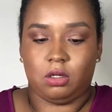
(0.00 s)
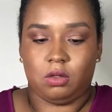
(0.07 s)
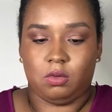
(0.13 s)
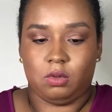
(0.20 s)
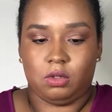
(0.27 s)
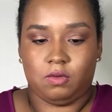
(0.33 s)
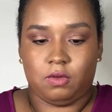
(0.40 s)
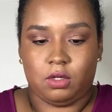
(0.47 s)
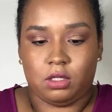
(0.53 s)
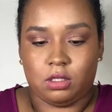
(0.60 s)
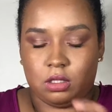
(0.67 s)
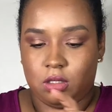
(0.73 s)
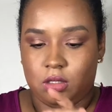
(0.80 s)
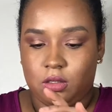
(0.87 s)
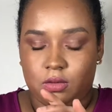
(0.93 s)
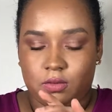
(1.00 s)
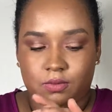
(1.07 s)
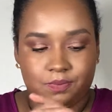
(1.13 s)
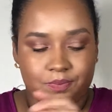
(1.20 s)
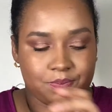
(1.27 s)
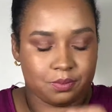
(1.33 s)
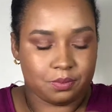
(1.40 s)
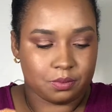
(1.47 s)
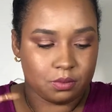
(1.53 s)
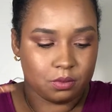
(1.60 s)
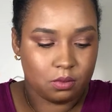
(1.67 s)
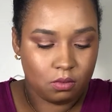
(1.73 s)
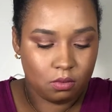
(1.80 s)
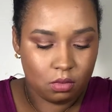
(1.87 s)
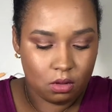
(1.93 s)
another one of these.
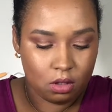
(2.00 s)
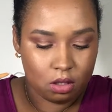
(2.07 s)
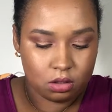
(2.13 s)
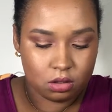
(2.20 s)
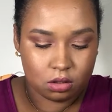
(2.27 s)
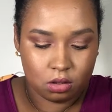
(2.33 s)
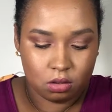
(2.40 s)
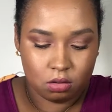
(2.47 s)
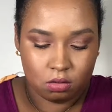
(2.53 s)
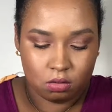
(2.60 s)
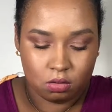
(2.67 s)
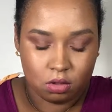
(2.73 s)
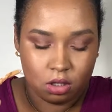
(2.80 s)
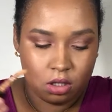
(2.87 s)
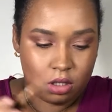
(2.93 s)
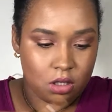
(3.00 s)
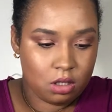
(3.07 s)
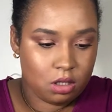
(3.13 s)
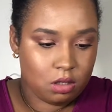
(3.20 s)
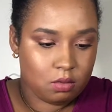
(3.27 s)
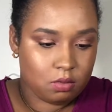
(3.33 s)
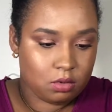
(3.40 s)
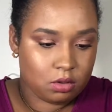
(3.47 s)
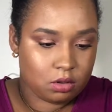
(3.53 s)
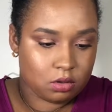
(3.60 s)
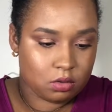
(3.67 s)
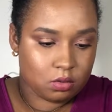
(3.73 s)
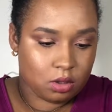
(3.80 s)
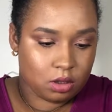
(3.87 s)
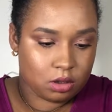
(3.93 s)
So I'm gonna
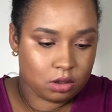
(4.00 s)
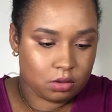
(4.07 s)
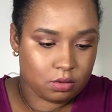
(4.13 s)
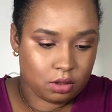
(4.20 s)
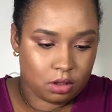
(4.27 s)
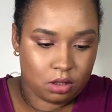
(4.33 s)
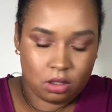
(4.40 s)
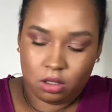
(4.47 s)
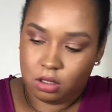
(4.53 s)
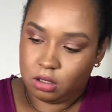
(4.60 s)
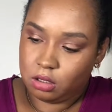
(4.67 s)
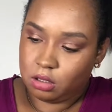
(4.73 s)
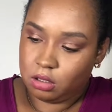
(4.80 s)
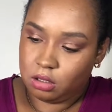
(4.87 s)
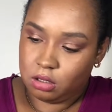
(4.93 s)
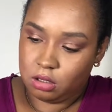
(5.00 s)
swatch it right here.